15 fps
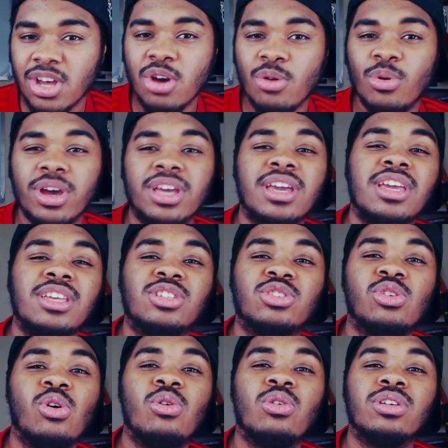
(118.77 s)
where he
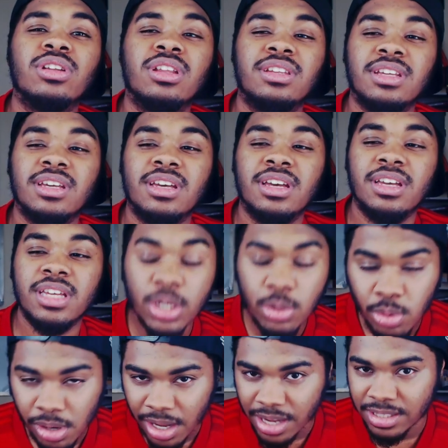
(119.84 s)
scored the
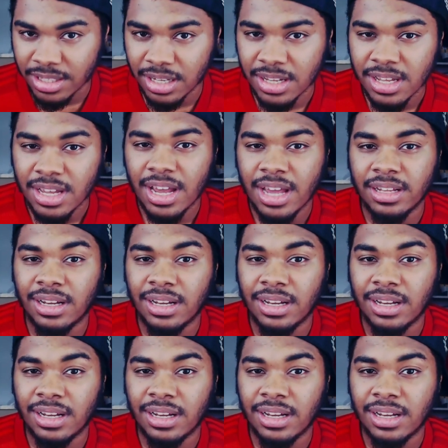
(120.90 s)
equaliser in the